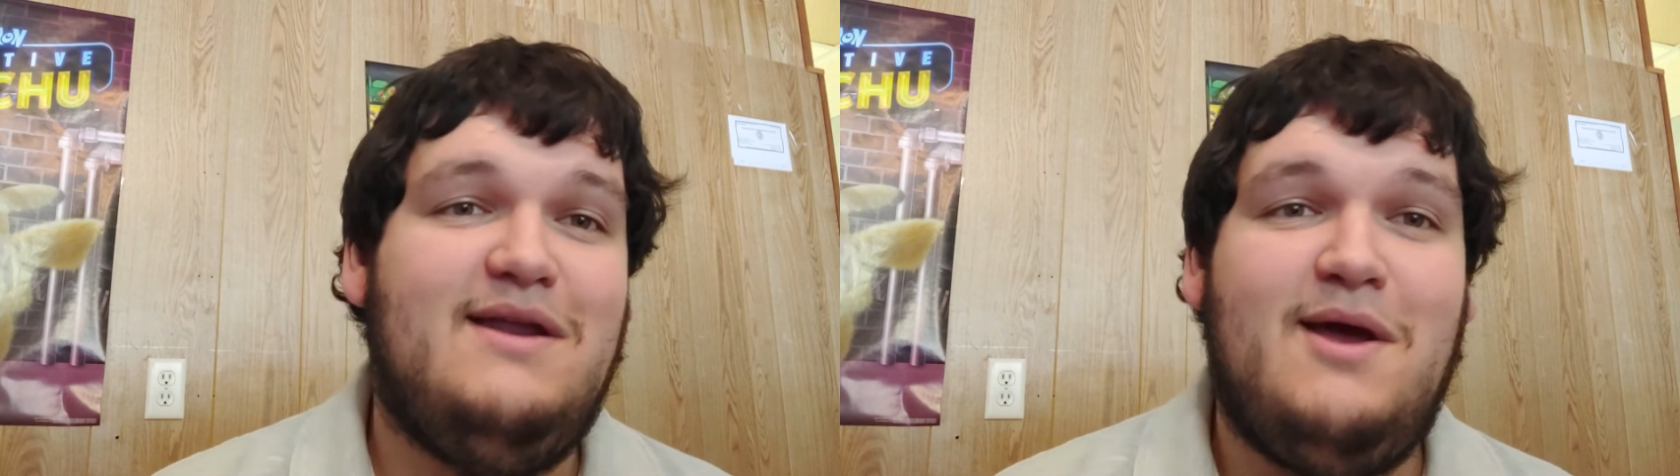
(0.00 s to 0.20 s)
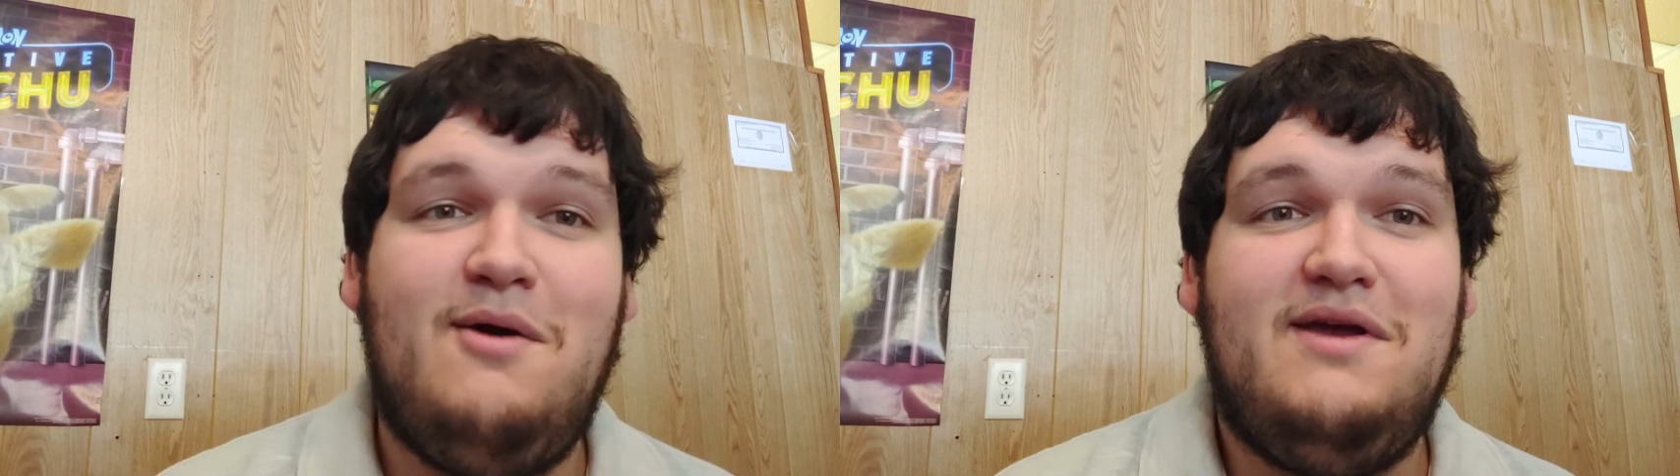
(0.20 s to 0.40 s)

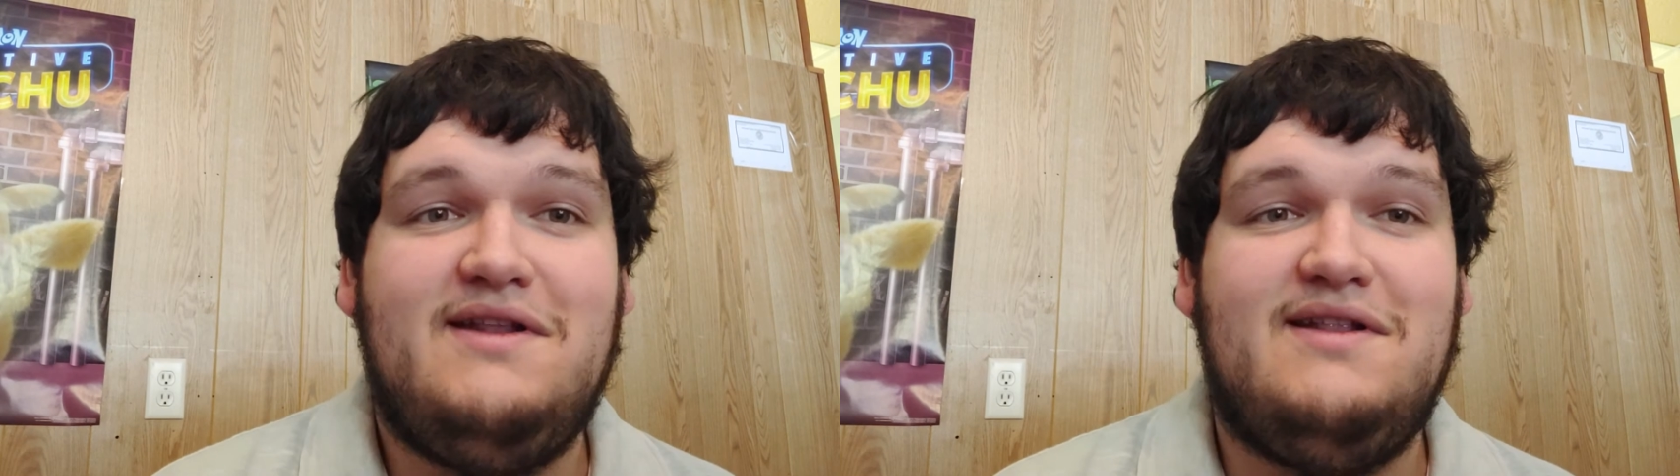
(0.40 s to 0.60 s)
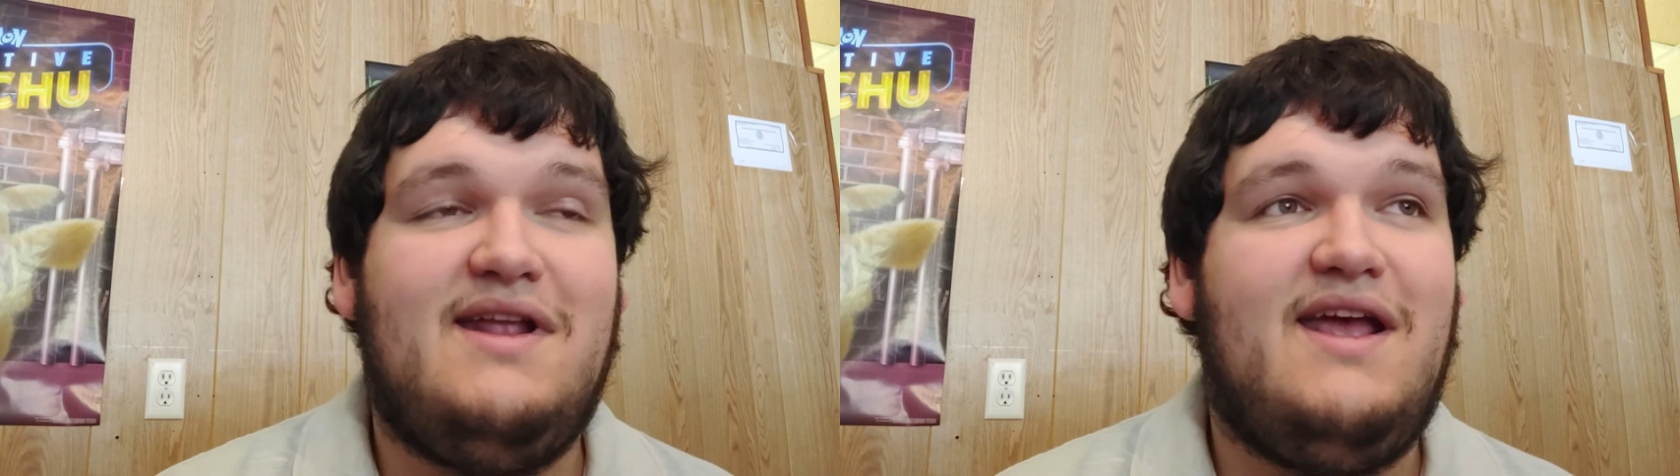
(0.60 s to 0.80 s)

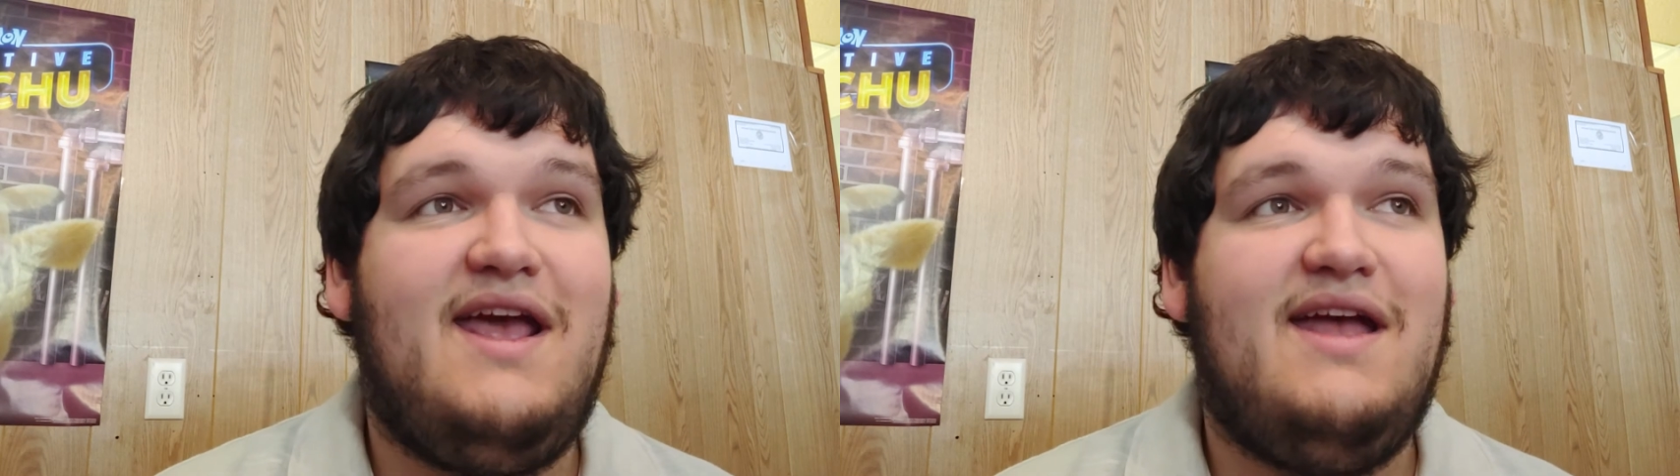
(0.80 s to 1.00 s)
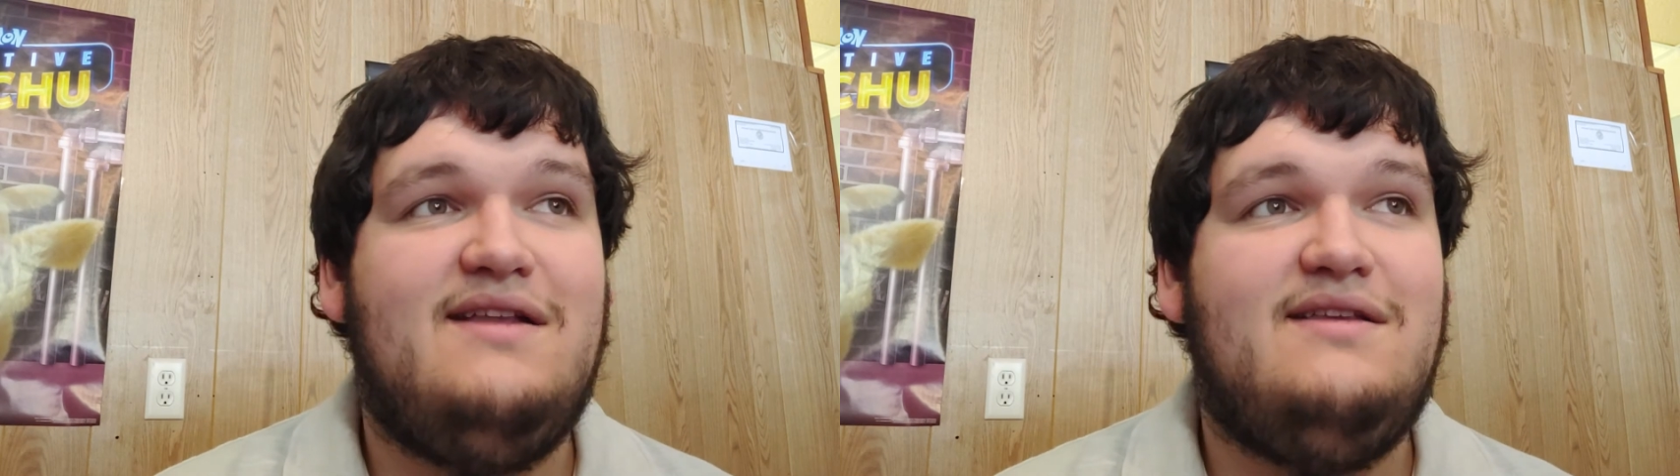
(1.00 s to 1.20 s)
And
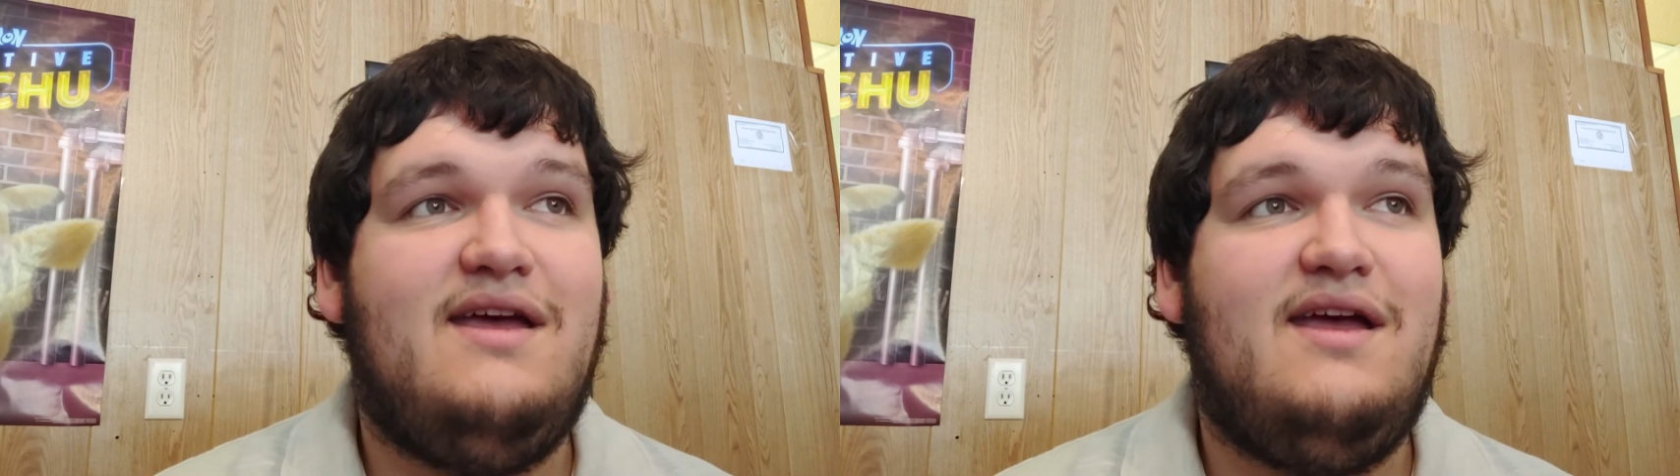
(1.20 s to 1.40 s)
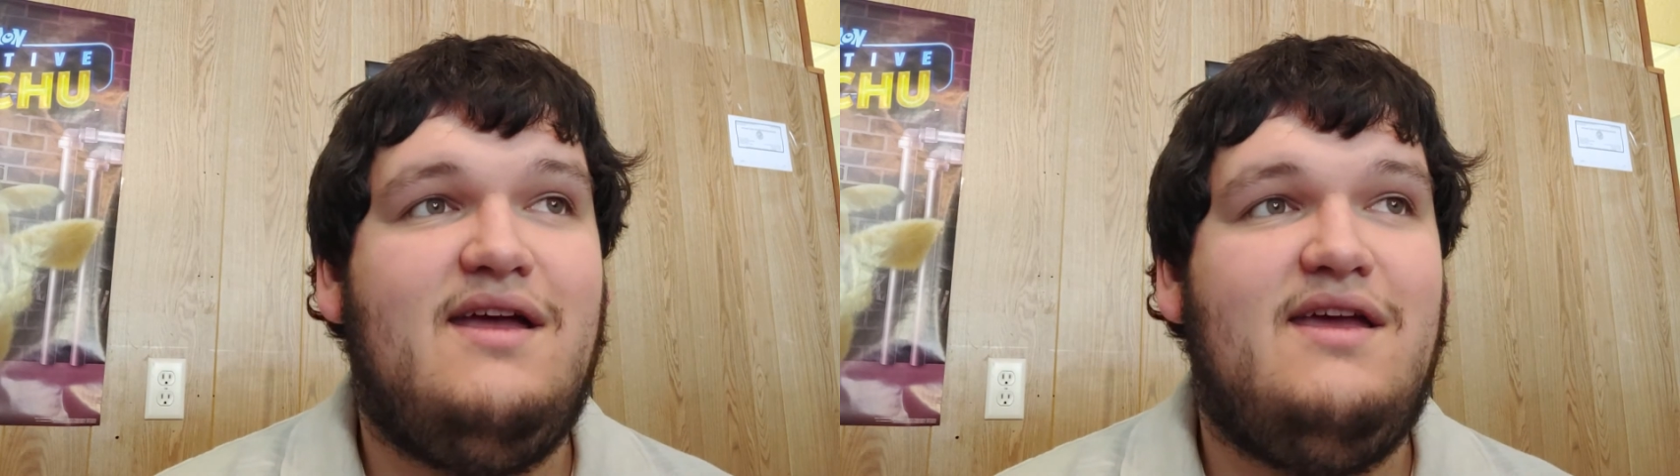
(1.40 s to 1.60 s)

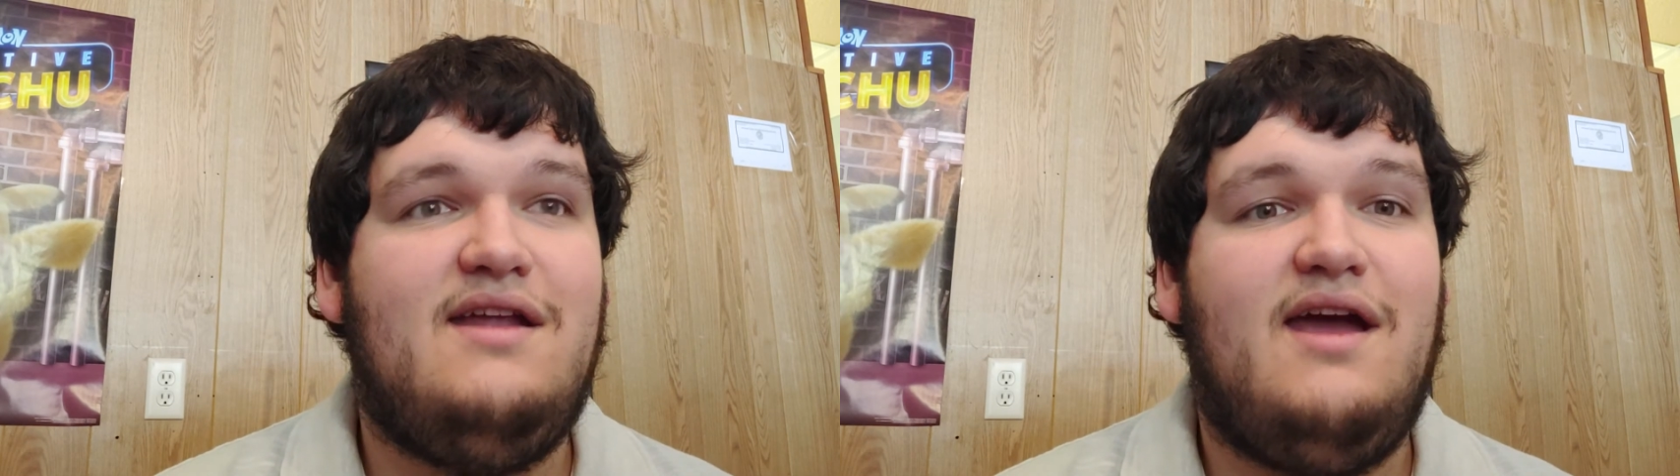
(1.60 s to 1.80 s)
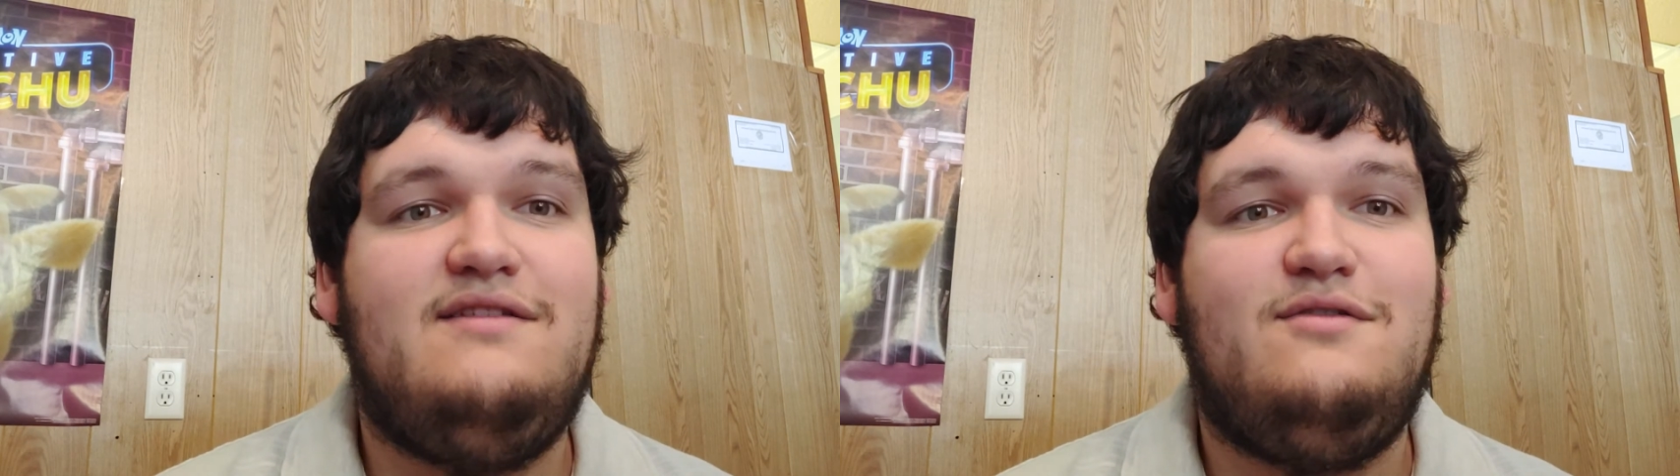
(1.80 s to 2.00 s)
in
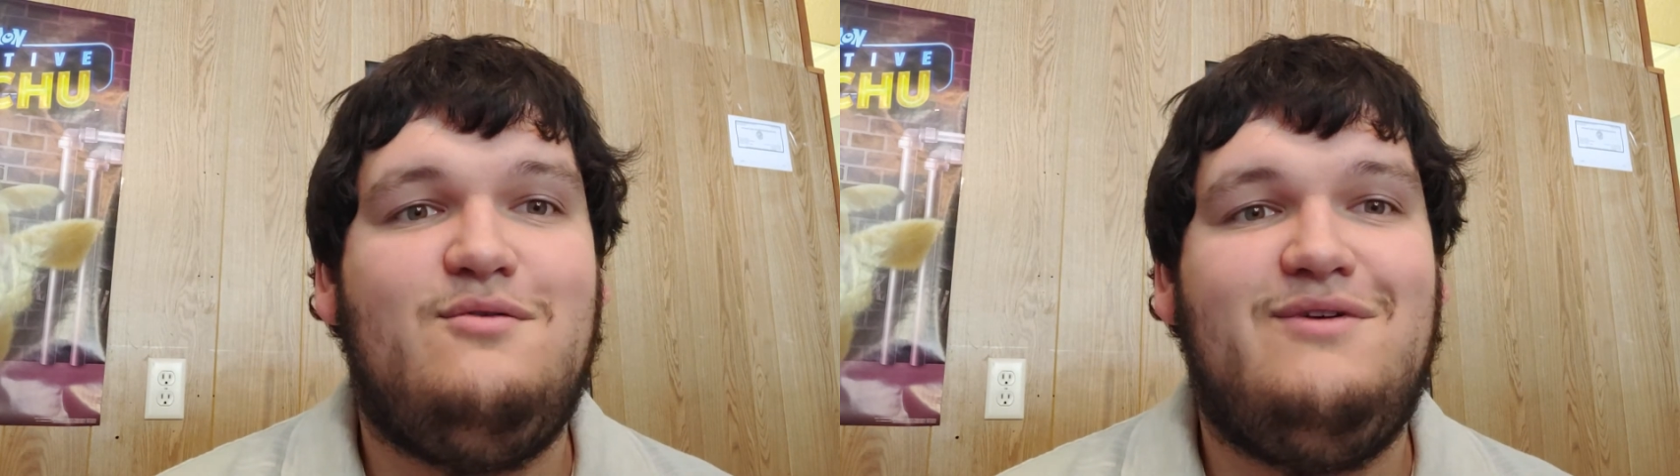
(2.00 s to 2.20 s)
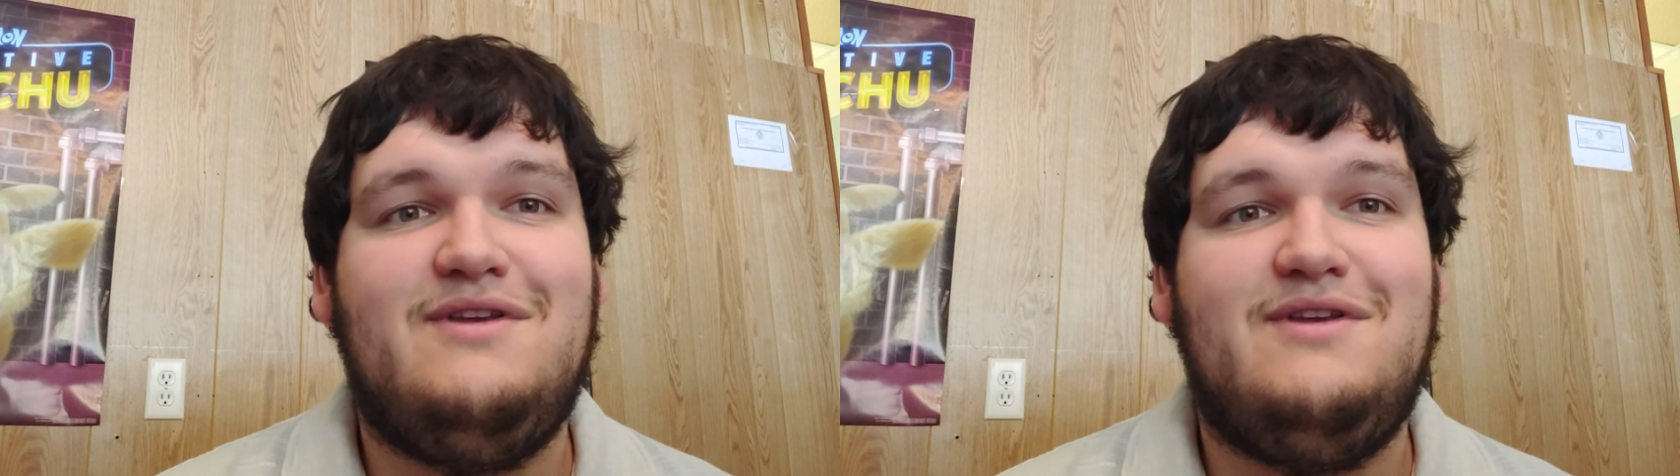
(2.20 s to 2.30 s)
high school,